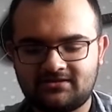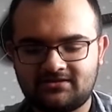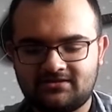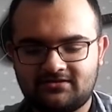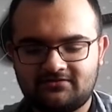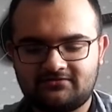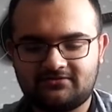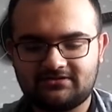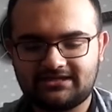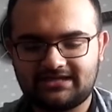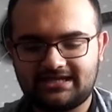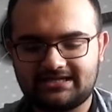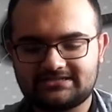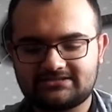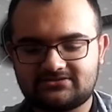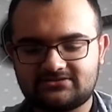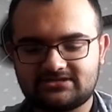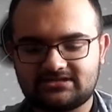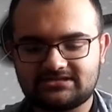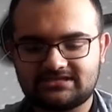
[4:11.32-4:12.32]
Folding hands
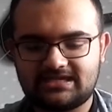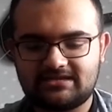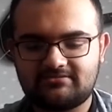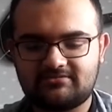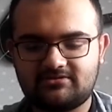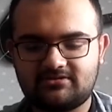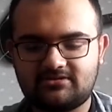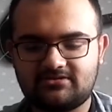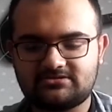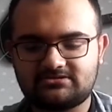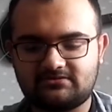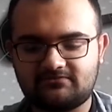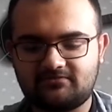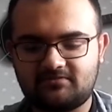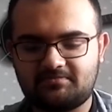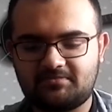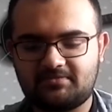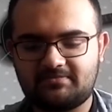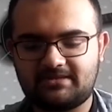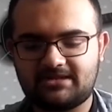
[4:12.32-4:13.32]
across the table, going to a
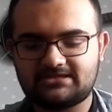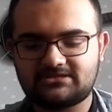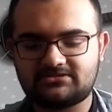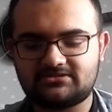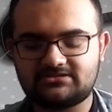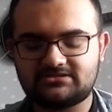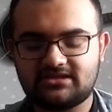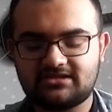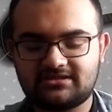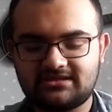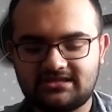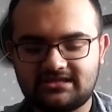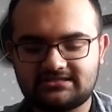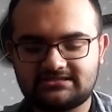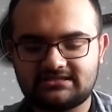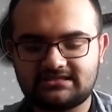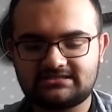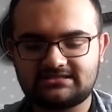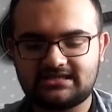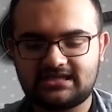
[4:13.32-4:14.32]
football match, going to the
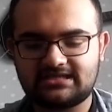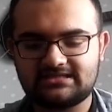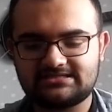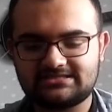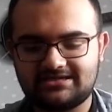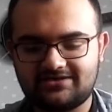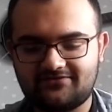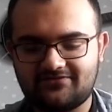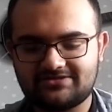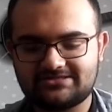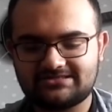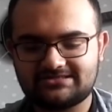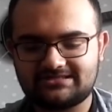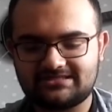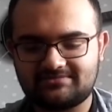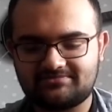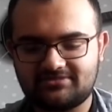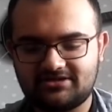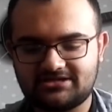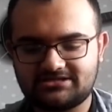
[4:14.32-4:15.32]
theatre, taking selfies in
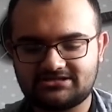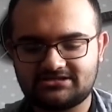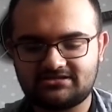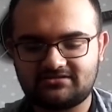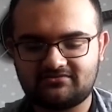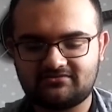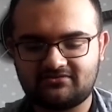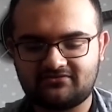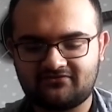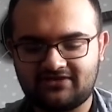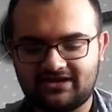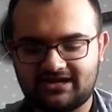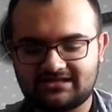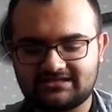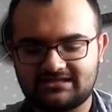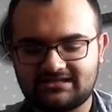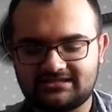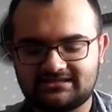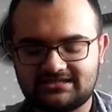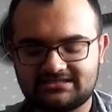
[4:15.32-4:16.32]
celebration of the fact
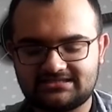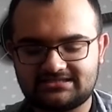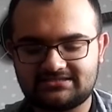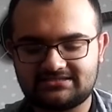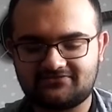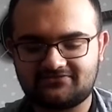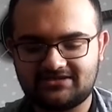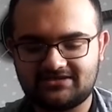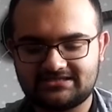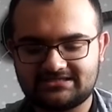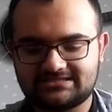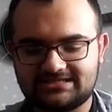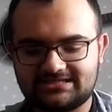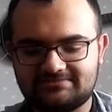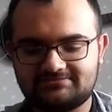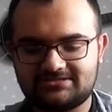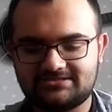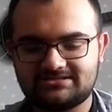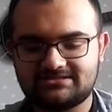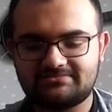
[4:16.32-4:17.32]
that this is the first time
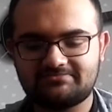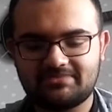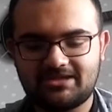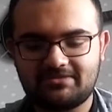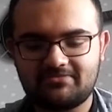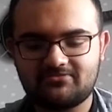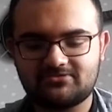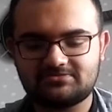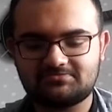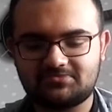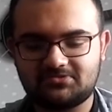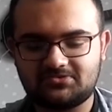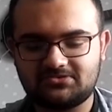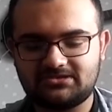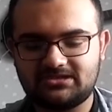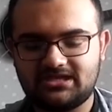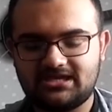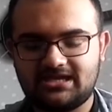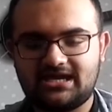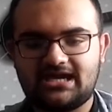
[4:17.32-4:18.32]
since the baby was
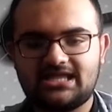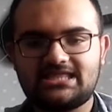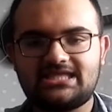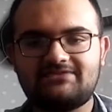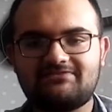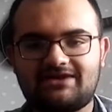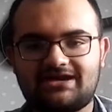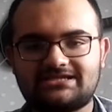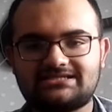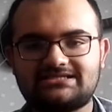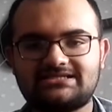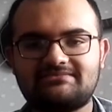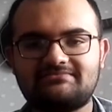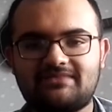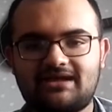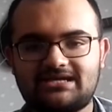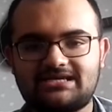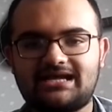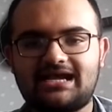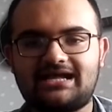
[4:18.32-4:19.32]
born that you've actually
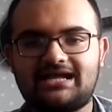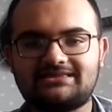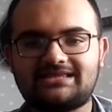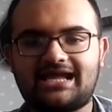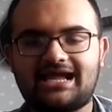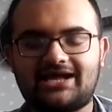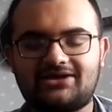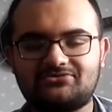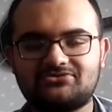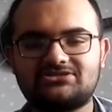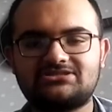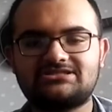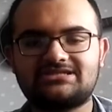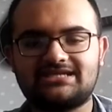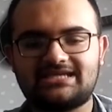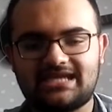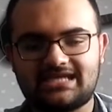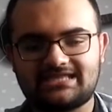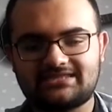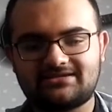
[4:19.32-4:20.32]
made it out the house
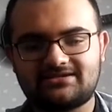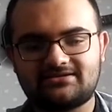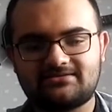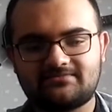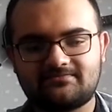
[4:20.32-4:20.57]
together.